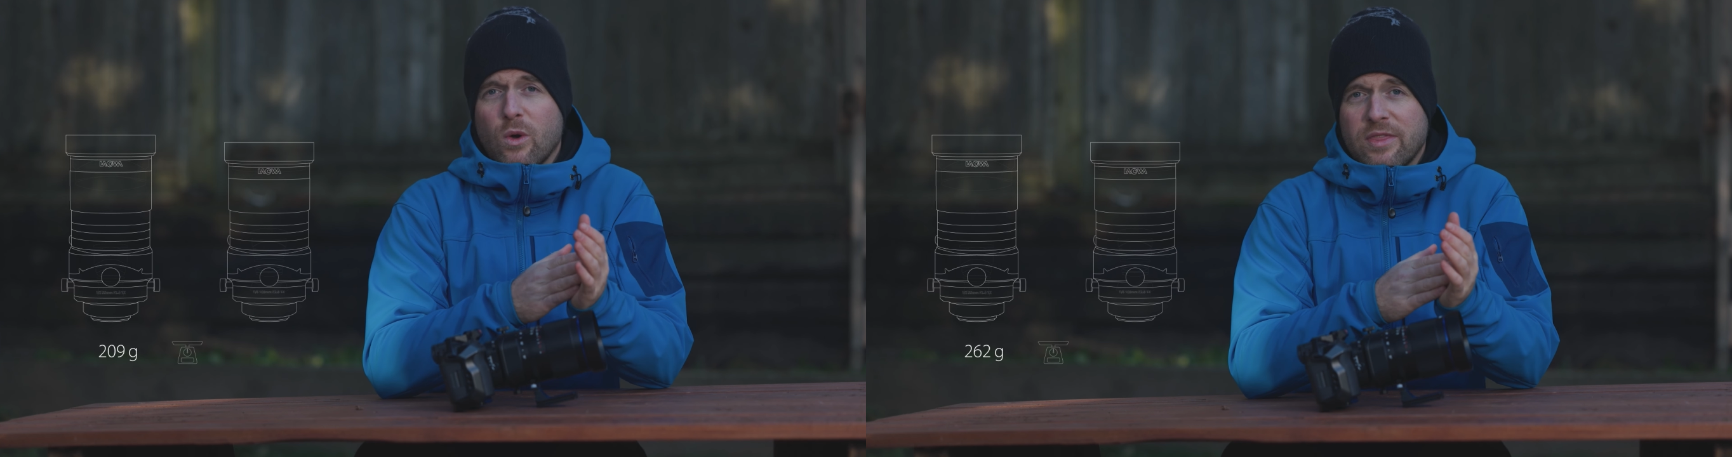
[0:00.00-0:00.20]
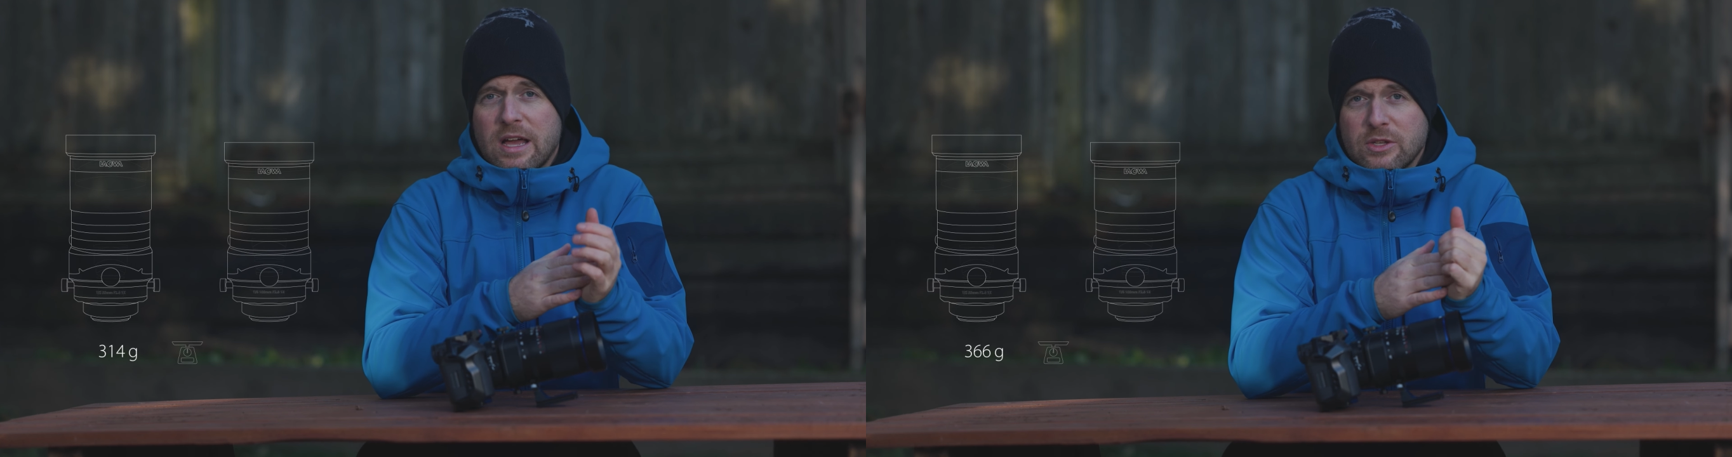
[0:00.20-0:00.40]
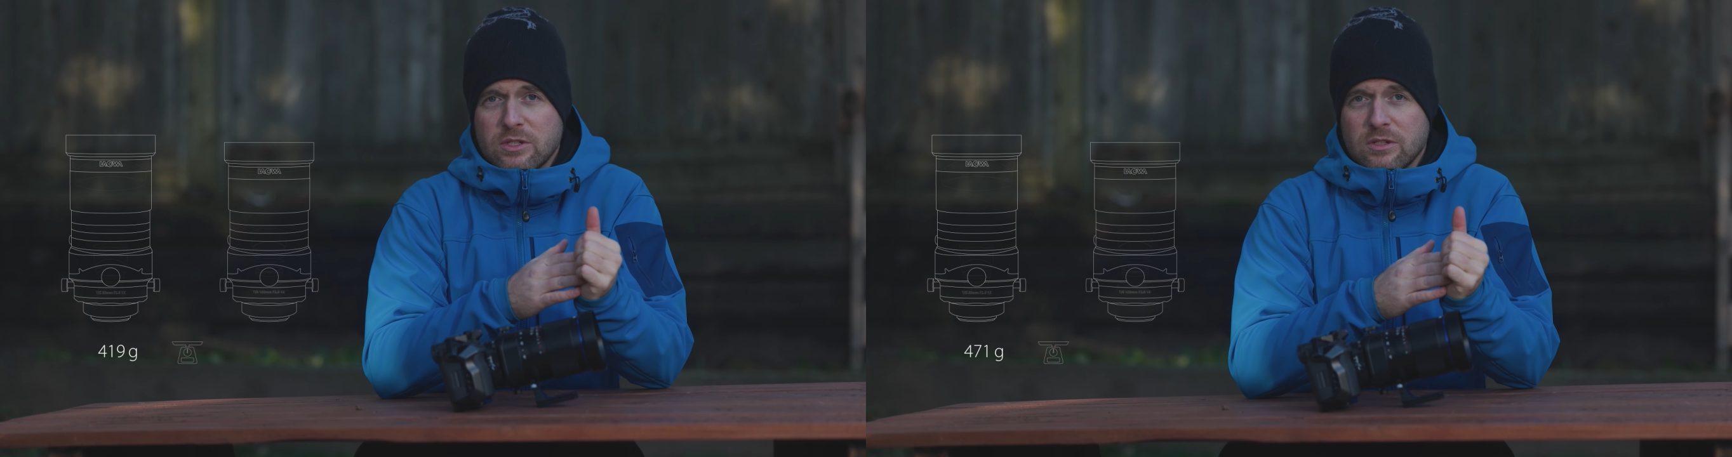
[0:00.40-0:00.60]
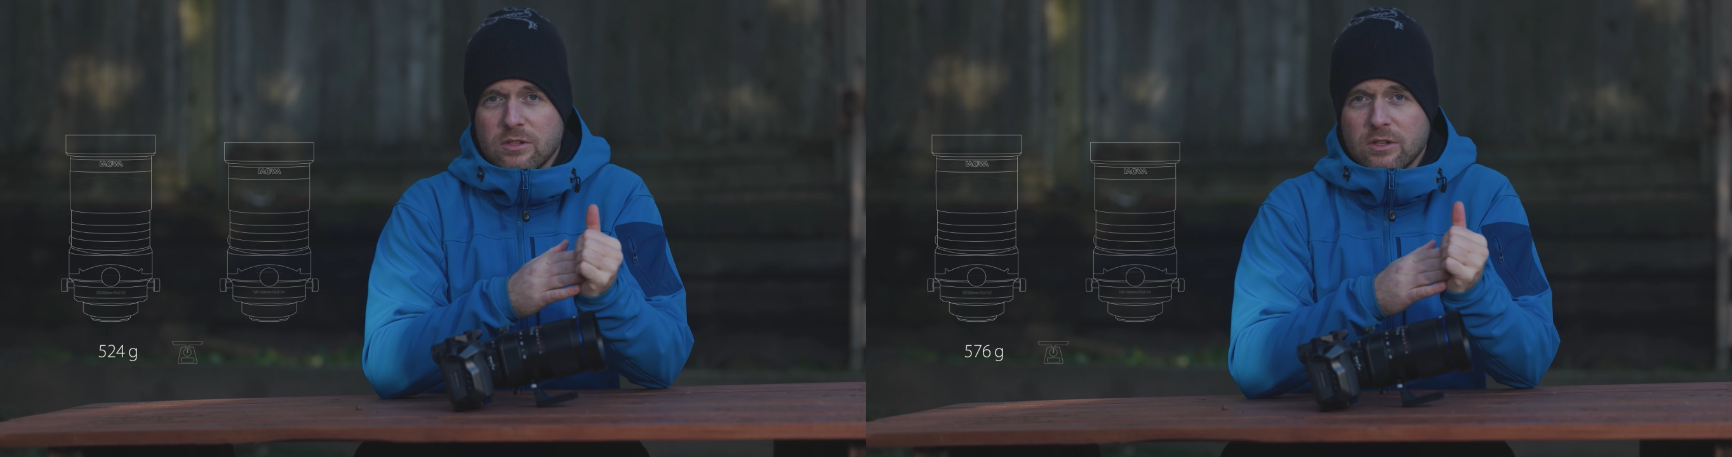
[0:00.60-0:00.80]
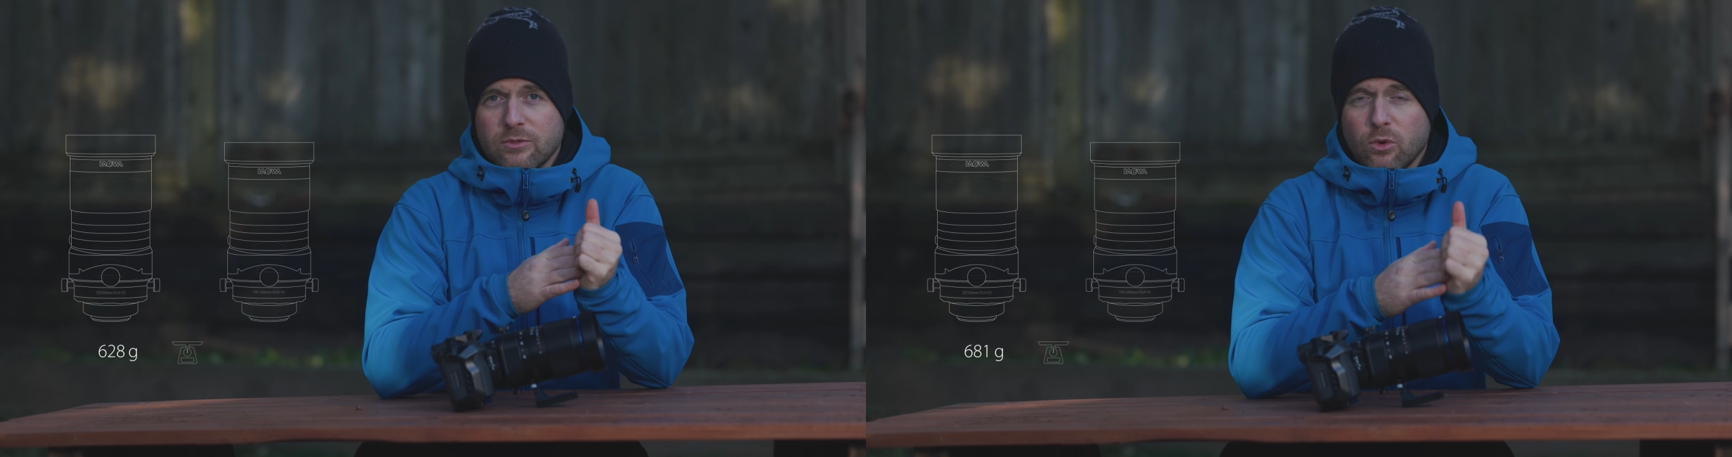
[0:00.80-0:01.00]

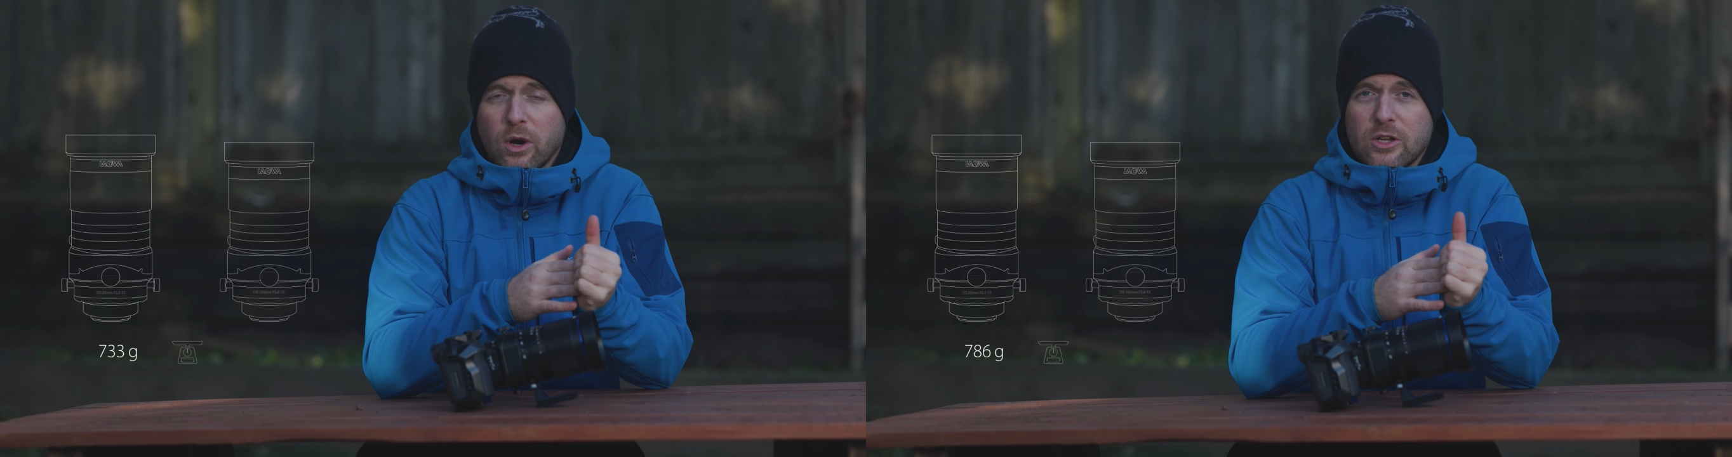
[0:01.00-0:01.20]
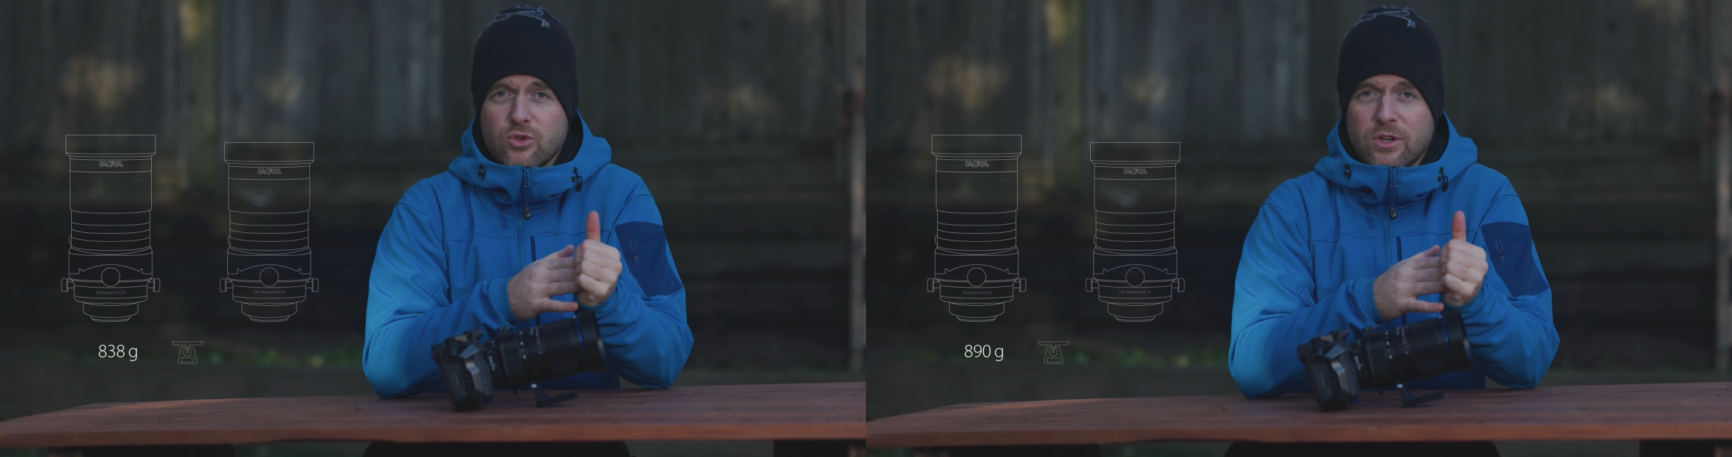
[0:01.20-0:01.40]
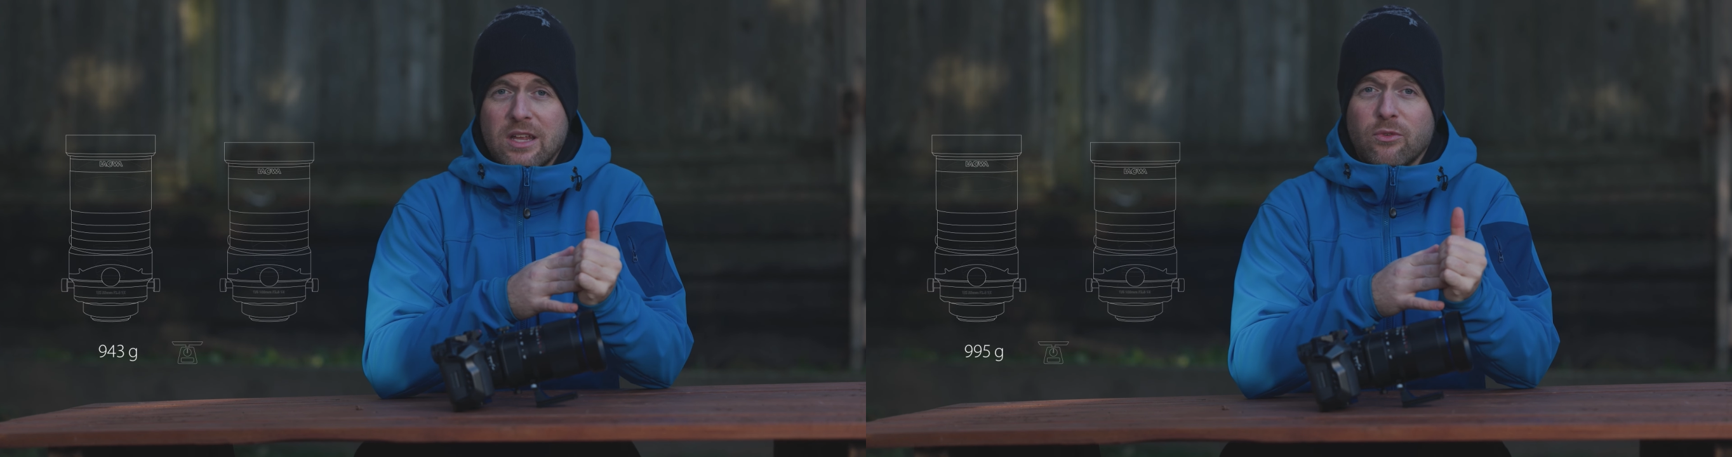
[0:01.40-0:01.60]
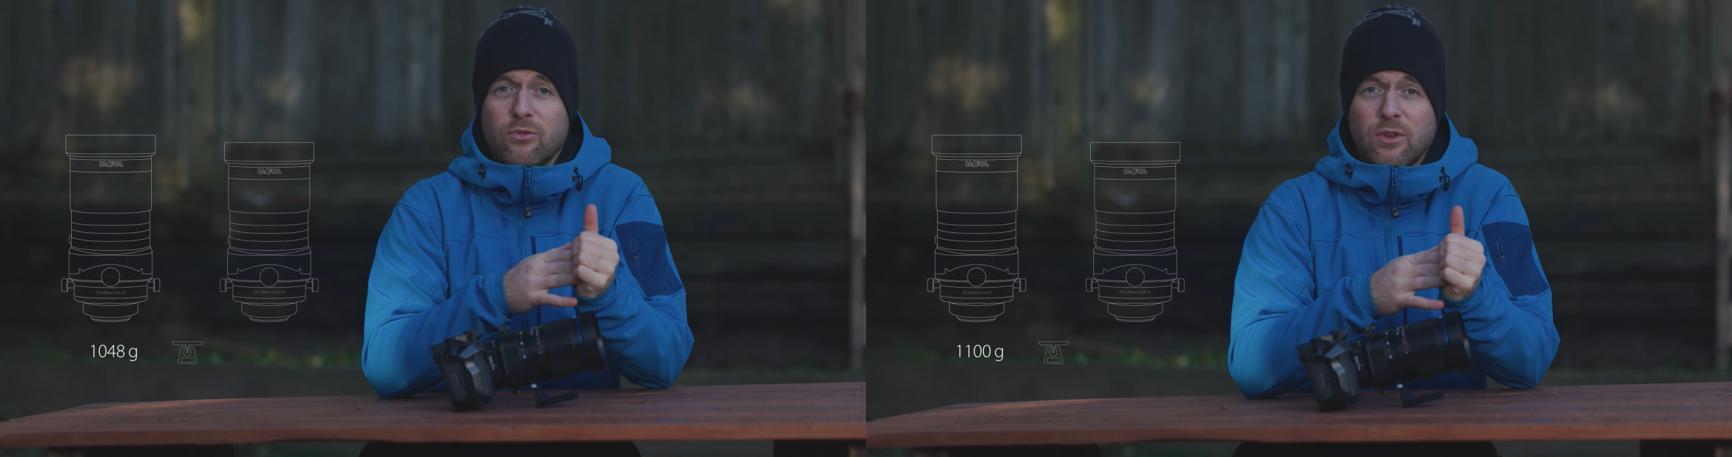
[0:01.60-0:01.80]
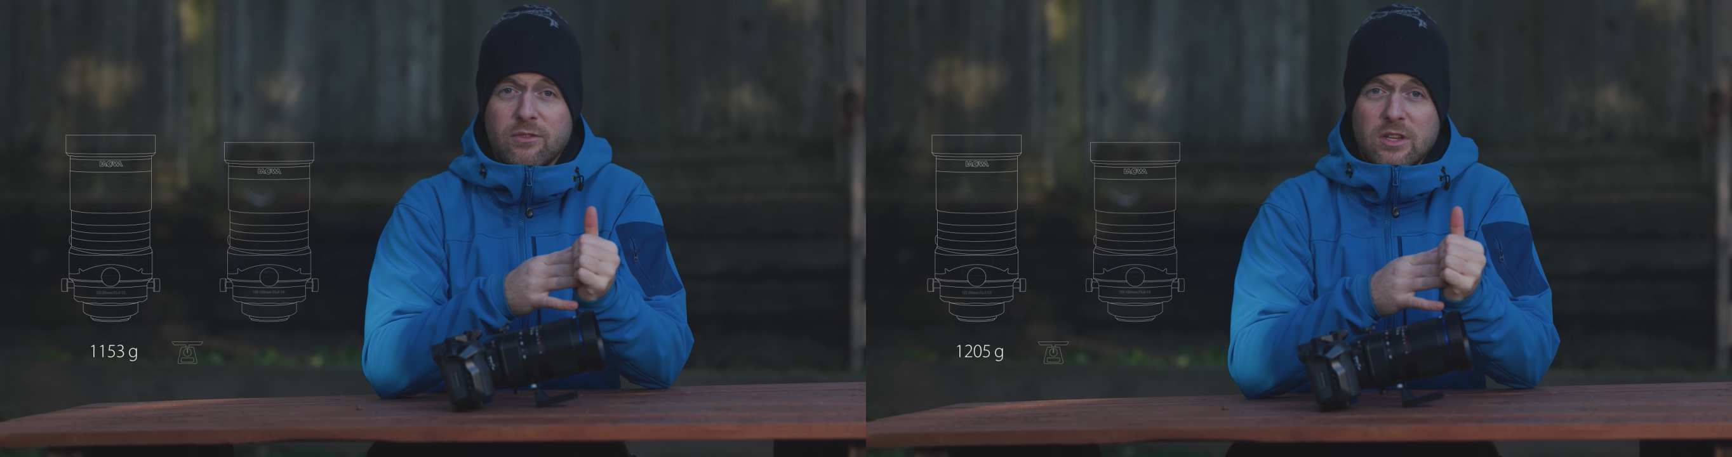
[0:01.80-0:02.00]

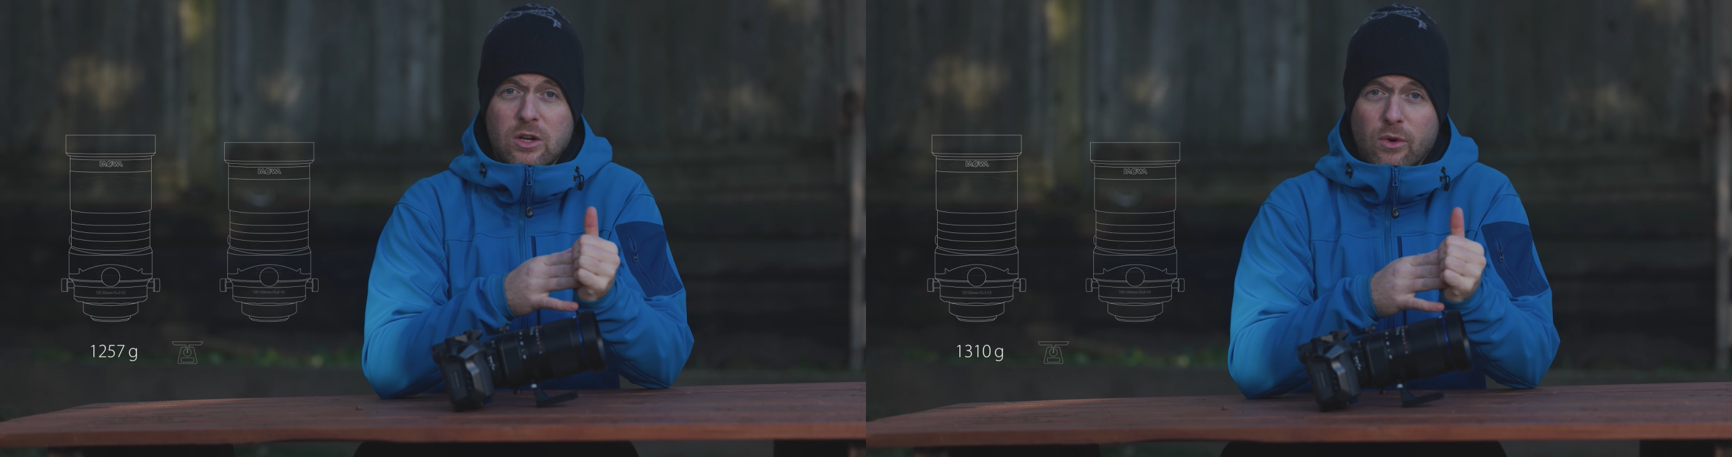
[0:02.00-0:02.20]
1,450